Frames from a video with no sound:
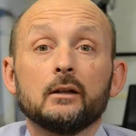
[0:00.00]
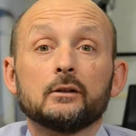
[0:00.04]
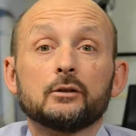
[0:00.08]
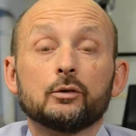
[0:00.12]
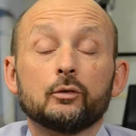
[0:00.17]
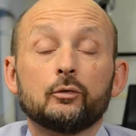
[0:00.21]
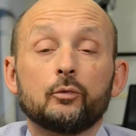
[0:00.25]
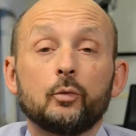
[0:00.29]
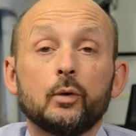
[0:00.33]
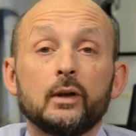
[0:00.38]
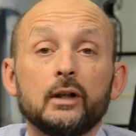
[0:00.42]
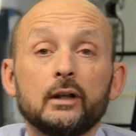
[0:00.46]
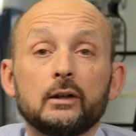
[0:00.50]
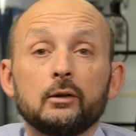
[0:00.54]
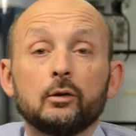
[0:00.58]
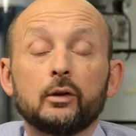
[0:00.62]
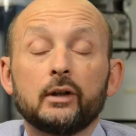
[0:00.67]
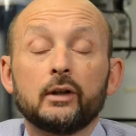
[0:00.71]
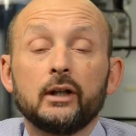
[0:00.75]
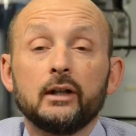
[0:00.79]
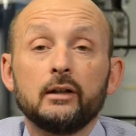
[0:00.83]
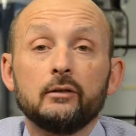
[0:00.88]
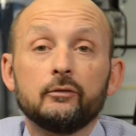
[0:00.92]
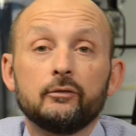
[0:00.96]
So if we're
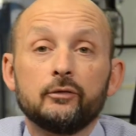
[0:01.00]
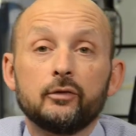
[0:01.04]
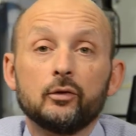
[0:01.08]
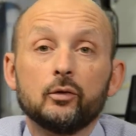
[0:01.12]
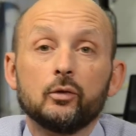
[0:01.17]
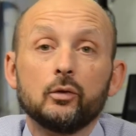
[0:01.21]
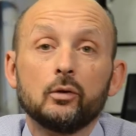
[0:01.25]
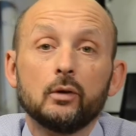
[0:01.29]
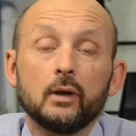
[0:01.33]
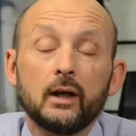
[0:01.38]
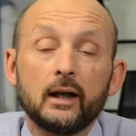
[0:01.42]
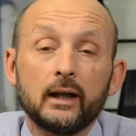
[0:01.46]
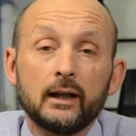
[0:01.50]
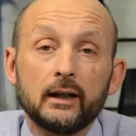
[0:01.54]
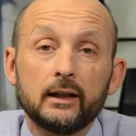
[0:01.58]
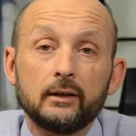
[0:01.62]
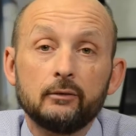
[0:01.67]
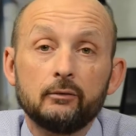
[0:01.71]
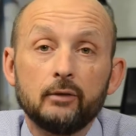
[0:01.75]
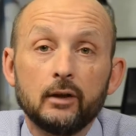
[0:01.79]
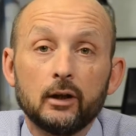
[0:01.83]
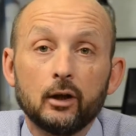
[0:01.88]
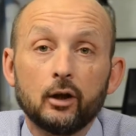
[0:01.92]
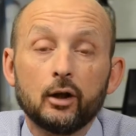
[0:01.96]
looking for
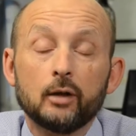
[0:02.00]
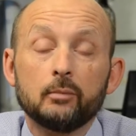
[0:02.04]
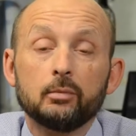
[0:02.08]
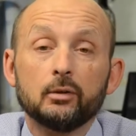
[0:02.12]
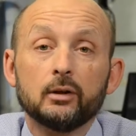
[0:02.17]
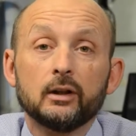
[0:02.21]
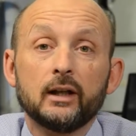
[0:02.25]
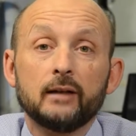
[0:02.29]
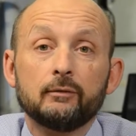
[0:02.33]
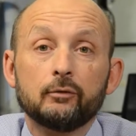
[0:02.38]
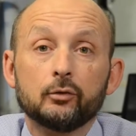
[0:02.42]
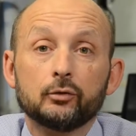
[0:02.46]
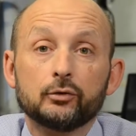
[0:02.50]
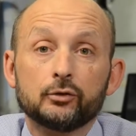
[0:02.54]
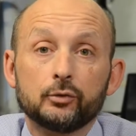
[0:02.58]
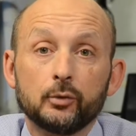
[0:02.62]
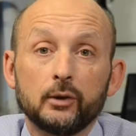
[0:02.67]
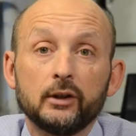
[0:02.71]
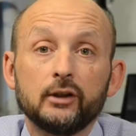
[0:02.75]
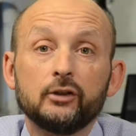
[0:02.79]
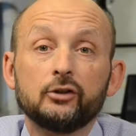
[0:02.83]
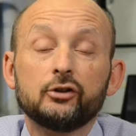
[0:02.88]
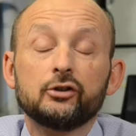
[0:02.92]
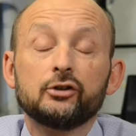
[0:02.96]
a reliable level
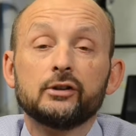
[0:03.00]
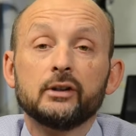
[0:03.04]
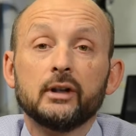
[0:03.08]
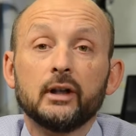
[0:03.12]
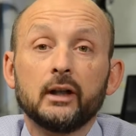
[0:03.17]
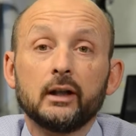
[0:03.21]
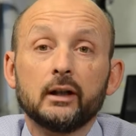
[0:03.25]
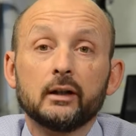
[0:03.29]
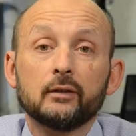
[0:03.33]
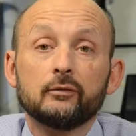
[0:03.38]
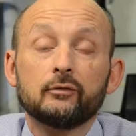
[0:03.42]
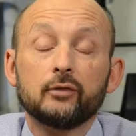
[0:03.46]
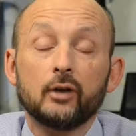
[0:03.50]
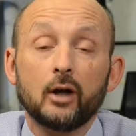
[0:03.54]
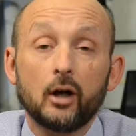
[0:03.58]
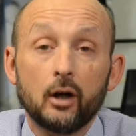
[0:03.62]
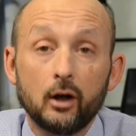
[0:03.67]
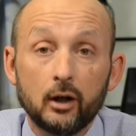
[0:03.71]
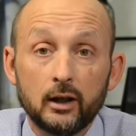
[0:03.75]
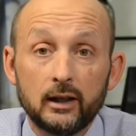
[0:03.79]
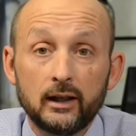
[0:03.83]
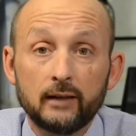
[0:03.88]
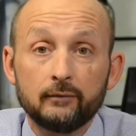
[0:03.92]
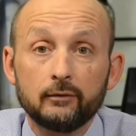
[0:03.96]
switch uh, for
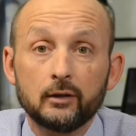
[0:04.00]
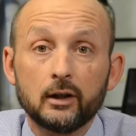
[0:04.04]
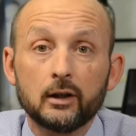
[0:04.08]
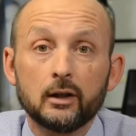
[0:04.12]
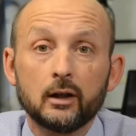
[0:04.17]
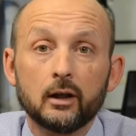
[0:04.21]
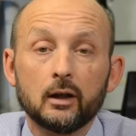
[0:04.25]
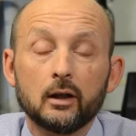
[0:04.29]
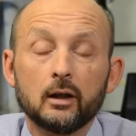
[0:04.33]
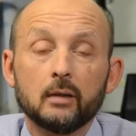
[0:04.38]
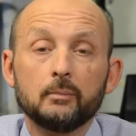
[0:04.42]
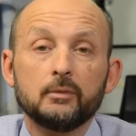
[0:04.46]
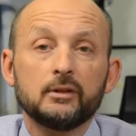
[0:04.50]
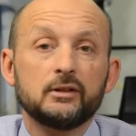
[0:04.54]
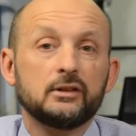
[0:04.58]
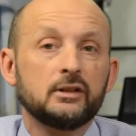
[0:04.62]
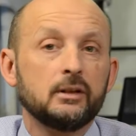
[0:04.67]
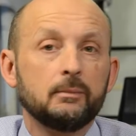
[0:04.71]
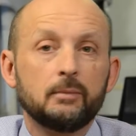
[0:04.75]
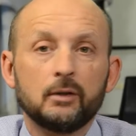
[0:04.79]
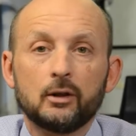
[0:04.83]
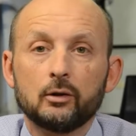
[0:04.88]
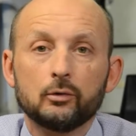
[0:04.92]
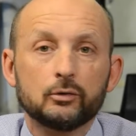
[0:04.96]
a high level alarm in
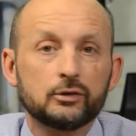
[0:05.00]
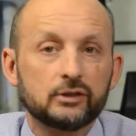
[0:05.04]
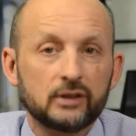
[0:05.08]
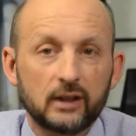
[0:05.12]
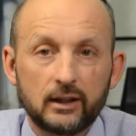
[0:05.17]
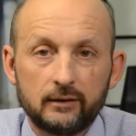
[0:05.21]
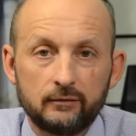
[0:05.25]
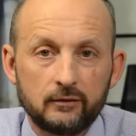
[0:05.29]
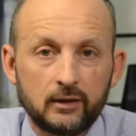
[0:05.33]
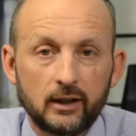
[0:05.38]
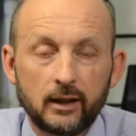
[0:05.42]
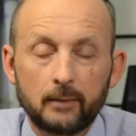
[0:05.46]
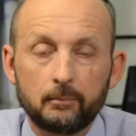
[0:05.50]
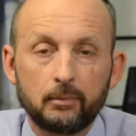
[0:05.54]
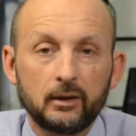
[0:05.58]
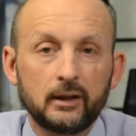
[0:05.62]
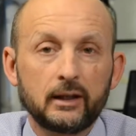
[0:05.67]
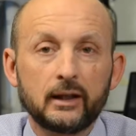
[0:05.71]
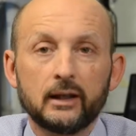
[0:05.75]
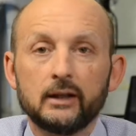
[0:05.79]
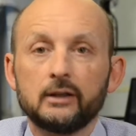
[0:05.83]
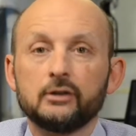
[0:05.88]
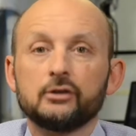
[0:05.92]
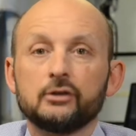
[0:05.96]
typical safety
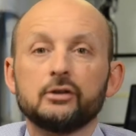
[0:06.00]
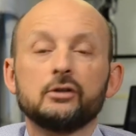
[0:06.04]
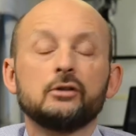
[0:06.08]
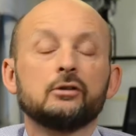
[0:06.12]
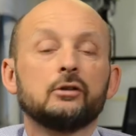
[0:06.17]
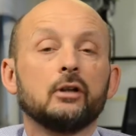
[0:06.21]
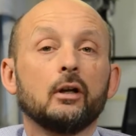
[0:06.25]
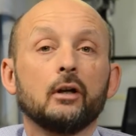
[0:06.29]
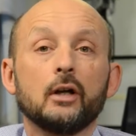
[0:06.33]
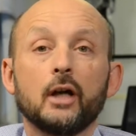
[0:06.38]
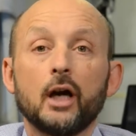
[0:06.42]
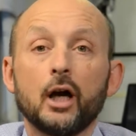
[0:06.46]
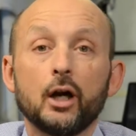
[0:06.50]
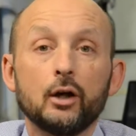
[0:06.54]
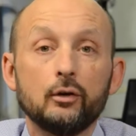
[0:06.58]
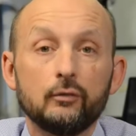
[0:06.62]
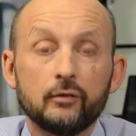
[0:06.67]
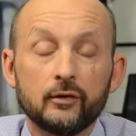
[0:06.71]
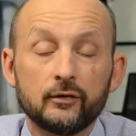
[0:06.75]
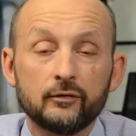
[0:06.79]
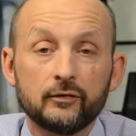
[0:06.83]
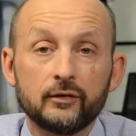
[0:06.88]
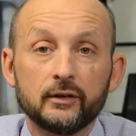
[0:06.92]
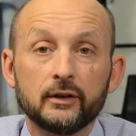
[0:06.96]
applications like
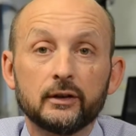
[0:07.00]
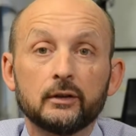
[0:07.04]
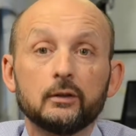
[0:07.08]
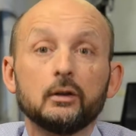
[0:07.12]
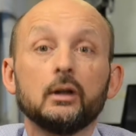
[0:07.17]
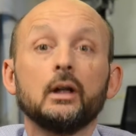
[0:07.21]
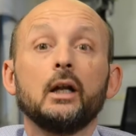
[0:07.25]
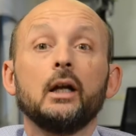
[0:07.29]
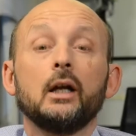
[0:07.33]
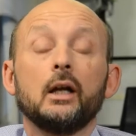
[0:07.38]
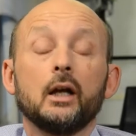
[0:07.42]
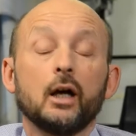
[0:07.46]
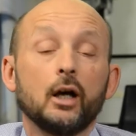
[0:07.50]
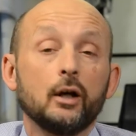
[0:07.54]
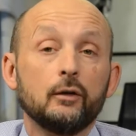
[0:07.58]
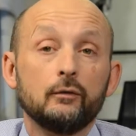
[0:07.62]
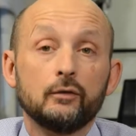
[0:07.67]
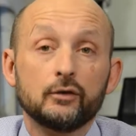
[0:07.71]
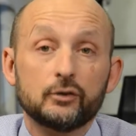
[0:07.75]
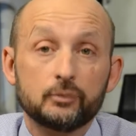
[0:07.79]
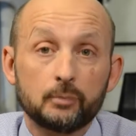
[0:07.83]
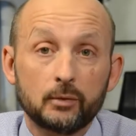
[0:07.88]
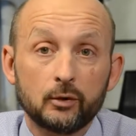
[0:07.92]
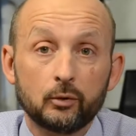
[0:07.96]
overfill,
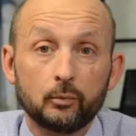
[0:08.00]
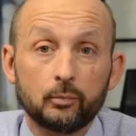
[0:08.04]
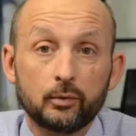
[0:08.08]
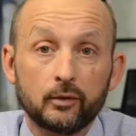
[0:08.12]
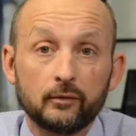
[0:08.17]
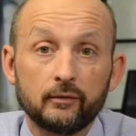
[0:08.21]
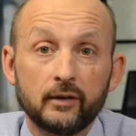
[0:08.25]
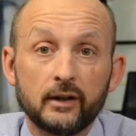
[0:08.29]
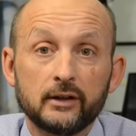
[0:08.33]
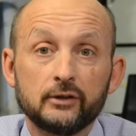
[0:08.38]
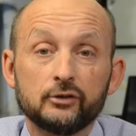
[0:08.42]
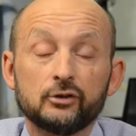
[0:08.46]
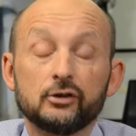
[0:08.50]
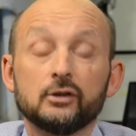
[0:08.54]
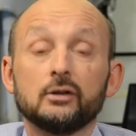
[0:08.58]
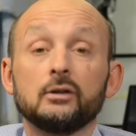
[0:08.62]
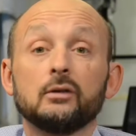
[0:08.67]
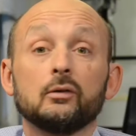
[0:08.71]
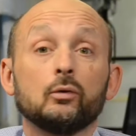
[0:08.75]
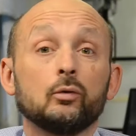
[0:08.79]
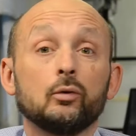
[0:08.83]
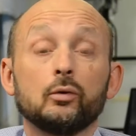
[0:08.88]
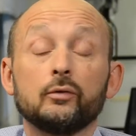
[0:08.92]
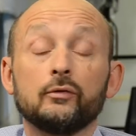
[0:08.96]
overspill
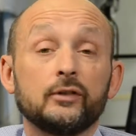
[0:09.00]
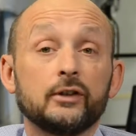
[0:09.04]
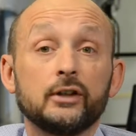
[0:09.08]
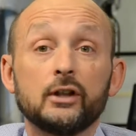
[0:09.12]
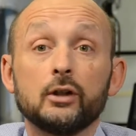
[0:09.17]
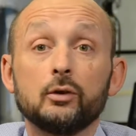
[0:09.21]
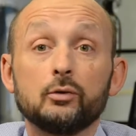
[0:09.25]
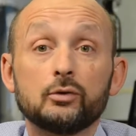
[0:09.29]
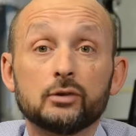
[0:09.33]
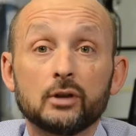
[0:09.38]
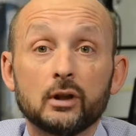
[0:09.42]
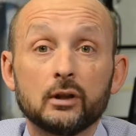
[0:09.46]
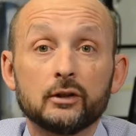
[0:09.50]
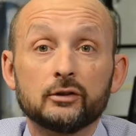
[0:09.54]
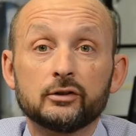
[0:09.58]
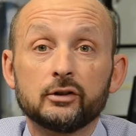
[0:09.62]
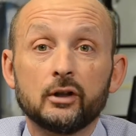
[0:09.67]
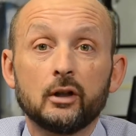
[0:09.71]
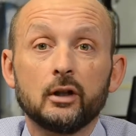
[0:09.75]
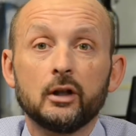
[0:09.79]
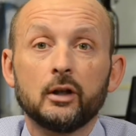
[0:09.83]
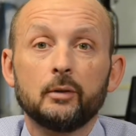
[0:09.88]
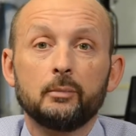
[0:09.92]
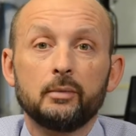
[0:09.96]
prevention or for use on a
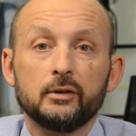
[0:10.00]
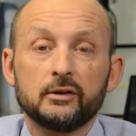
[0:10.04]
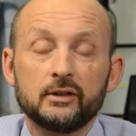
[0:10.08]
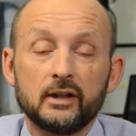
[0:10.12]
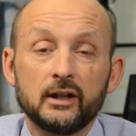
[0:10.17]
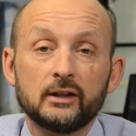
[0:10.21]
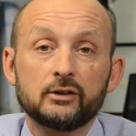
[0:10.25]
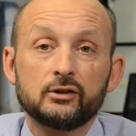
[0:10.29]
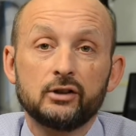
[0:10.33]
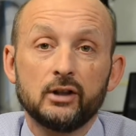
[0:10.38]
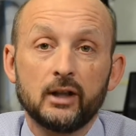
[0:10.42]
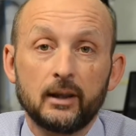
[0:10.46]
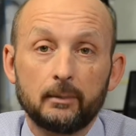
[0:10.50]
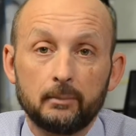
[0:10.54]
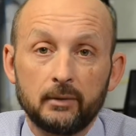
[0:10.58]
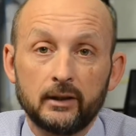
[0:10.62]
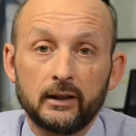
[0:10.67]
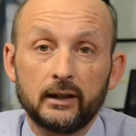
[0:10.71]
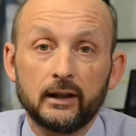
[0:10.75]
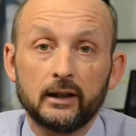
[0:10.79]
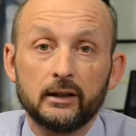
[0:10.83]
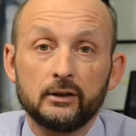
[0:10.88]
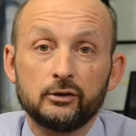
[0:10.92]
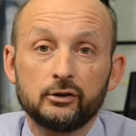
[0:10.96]
silo protection
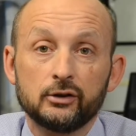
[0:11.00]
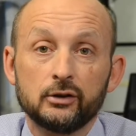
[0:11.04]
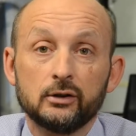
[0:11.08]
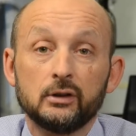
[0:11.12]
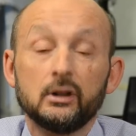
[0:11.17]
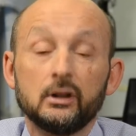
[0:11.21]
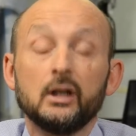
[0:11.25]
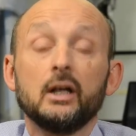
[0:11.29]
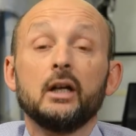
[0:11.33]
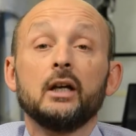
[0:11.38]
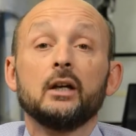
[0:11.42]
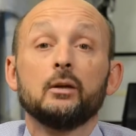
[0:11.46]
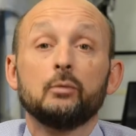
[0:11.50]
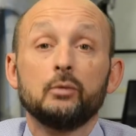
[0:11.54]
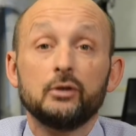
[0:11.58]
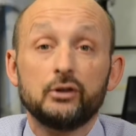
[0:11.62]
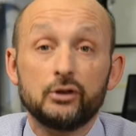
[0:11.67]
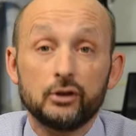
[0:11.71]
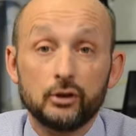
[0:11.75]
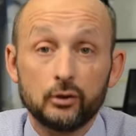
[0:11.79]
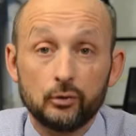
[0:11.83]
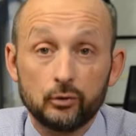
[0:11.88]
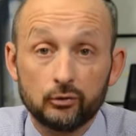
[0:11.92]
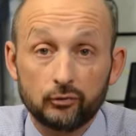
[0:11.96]
application we
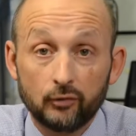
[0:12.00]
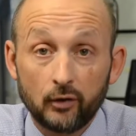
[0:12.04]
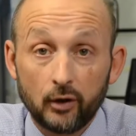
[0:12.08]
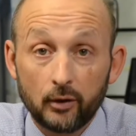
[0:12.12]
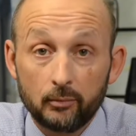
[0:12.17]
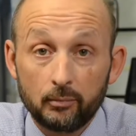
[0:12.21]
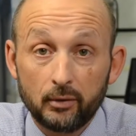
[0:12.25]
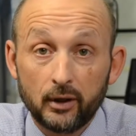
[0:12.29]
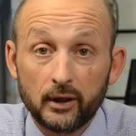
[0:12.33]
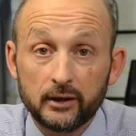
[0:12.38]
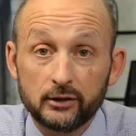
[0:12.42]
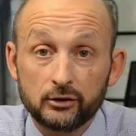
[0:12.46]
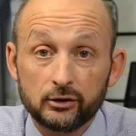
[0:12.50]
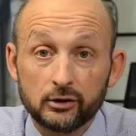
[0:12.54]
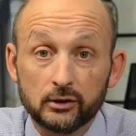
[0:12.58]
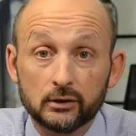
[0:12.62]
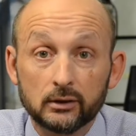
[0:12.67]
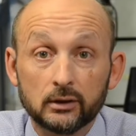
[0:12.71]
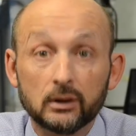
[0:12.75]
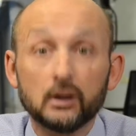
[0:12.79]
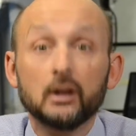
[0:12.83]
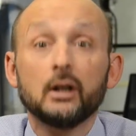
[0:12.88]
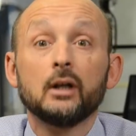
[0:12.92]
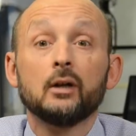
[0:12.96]
choose vibration.
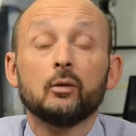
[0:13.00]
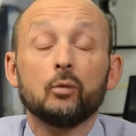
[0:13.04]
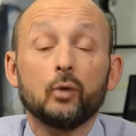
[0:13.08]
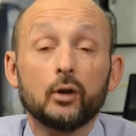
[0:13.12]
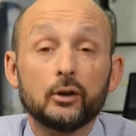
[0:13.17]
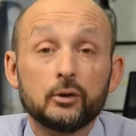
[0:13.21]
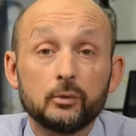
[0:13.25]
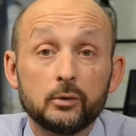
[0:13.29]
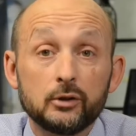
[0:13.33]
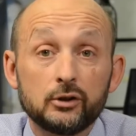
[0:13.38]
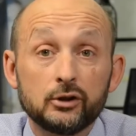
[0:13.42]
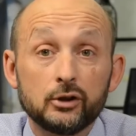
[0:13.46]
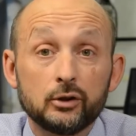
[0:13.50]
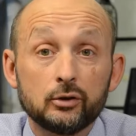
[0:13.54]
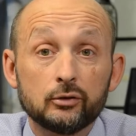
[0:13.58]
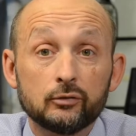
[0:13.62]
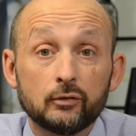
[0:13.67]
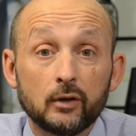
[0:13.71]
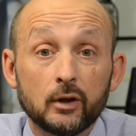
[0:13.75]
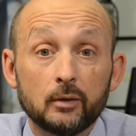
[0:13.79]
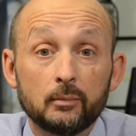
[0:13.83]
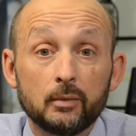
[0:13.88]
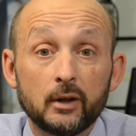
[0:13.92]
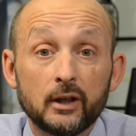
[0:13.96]
Why do we choose
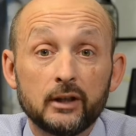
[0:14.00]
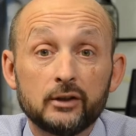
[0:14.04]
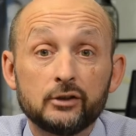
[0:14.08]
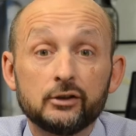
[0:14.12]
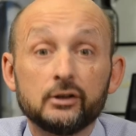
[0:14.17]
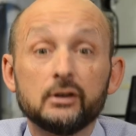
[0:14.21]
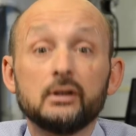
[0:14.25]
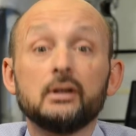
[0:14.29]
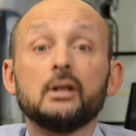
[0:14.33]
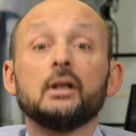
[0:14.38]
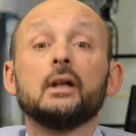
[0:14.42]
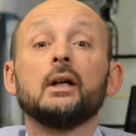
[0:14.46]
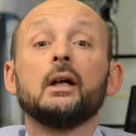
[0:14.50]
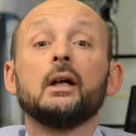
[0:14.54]
vibration?